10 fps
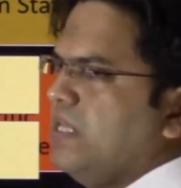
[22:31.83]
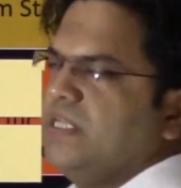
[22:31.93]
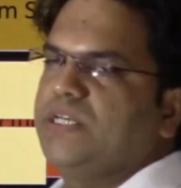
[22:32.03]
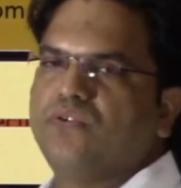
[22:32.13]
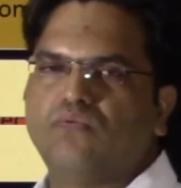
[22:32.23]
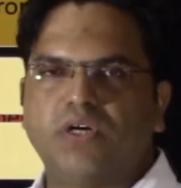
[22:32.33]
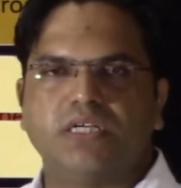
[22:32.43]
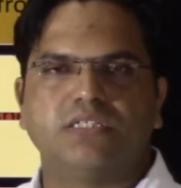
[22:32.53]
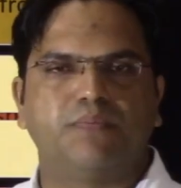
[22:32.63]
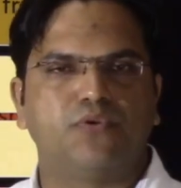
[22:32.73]
that is what
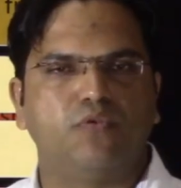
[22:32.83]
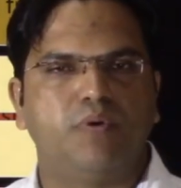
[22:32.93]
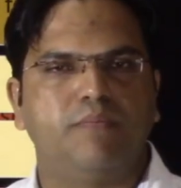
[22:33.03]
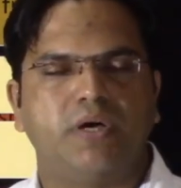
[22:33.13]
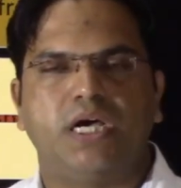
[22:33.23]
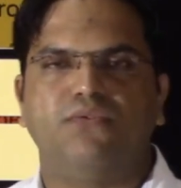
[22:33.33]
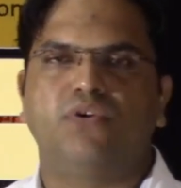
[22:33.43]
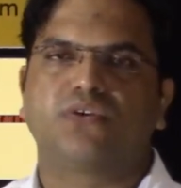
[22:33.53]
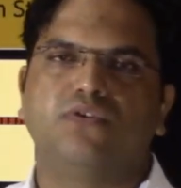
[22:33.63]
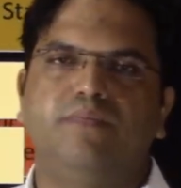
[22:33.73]
is the problem and
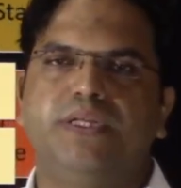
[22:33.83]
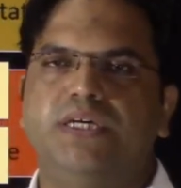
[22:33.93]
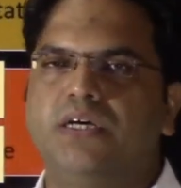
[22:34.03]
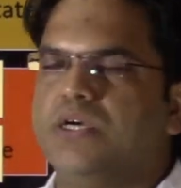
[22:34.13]
what could be the